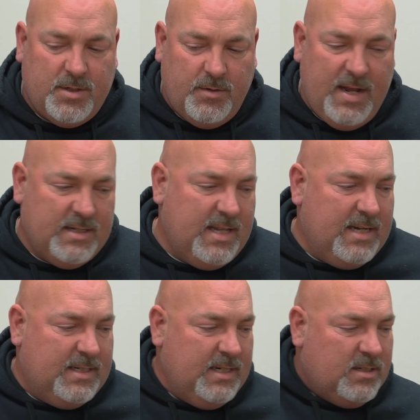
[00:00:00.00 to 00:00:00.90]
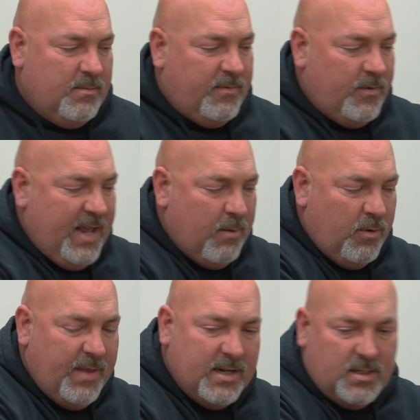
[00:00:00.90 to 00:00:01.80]
So that's that system for that
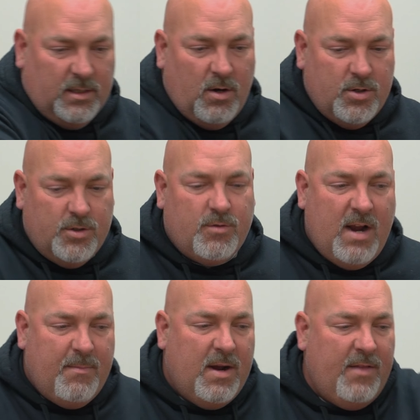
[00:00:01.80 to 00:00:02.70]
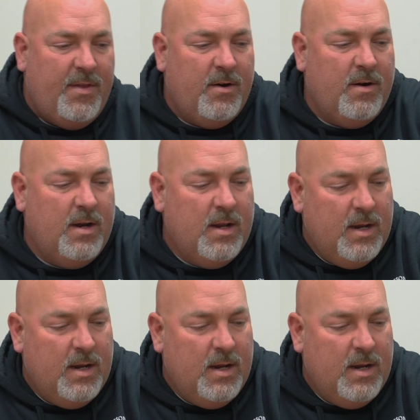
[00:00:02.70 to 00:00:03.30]
one. That's the larger tripod there.